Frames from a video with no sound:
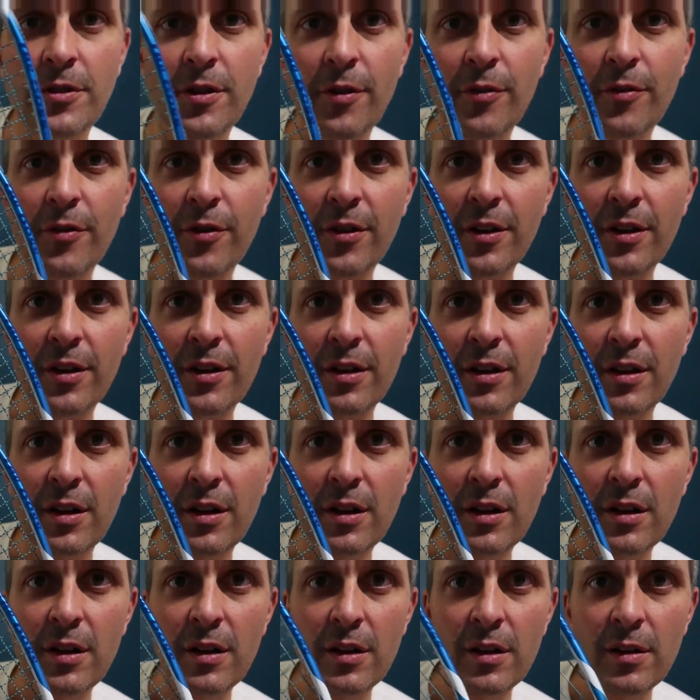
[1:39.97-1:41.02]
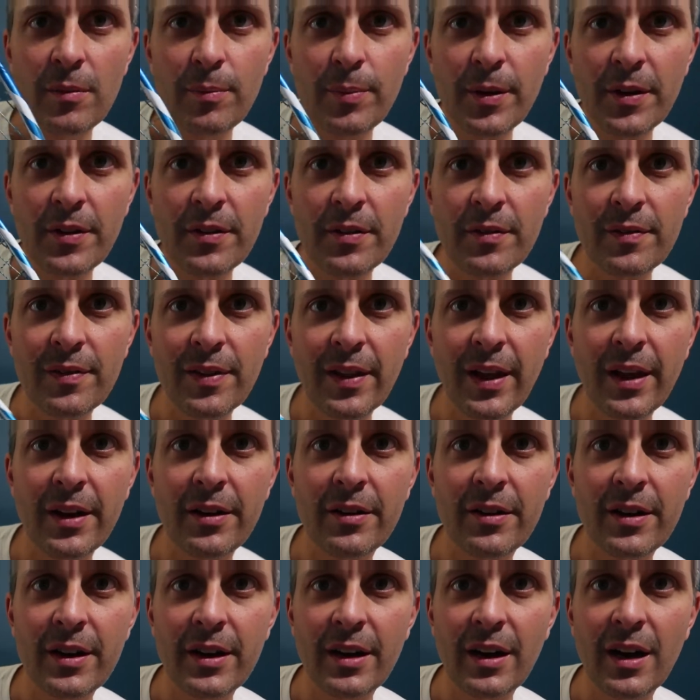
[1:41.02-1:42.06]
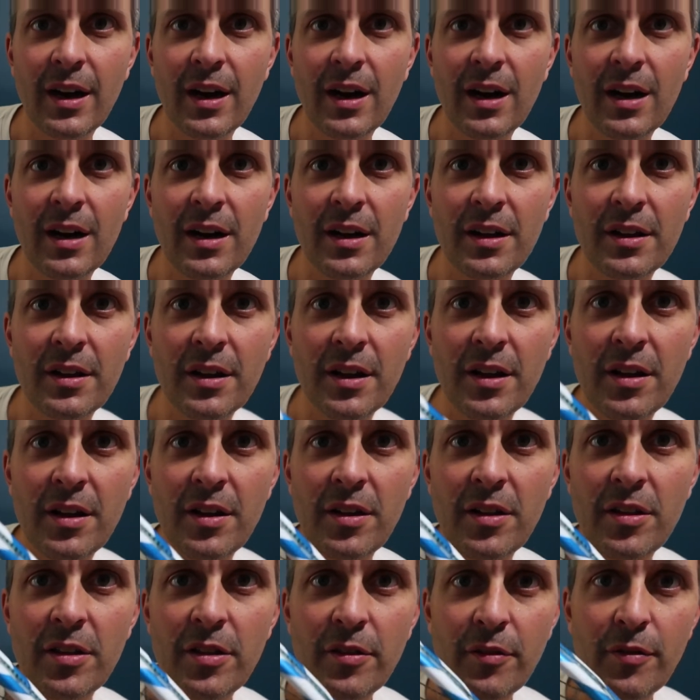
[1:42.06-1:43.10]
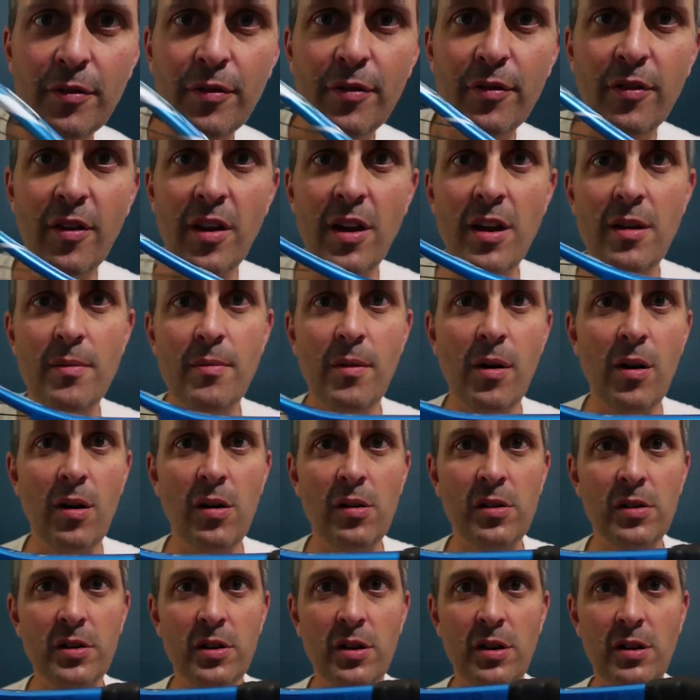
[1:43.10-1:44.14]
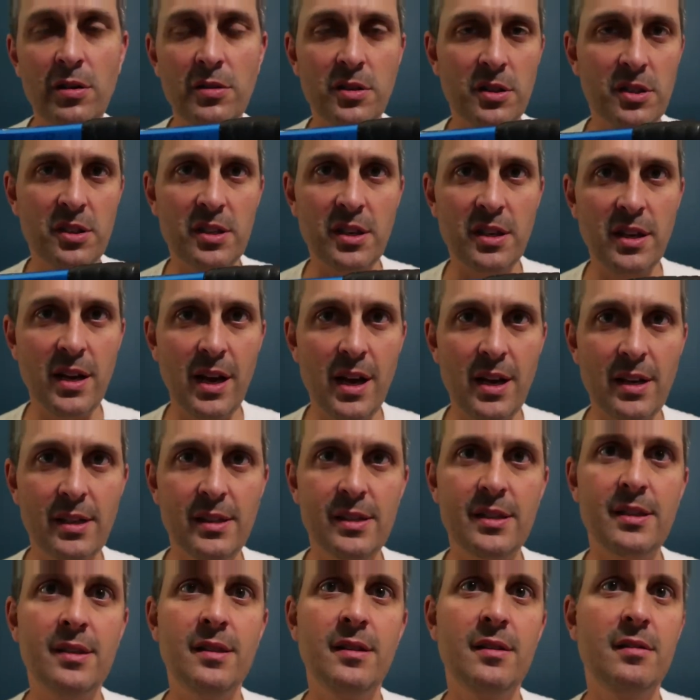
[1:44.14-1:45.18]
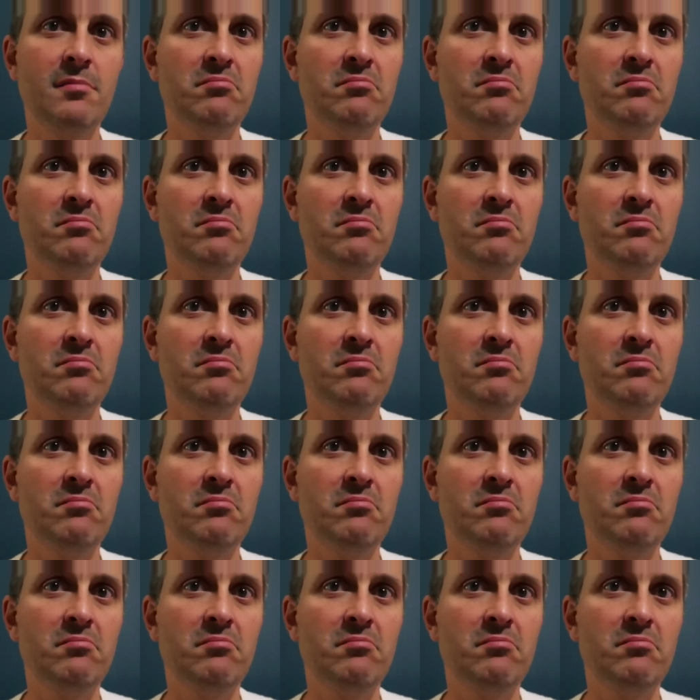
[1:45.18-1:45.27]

different bits of lettering on the frame. All in all, just a nice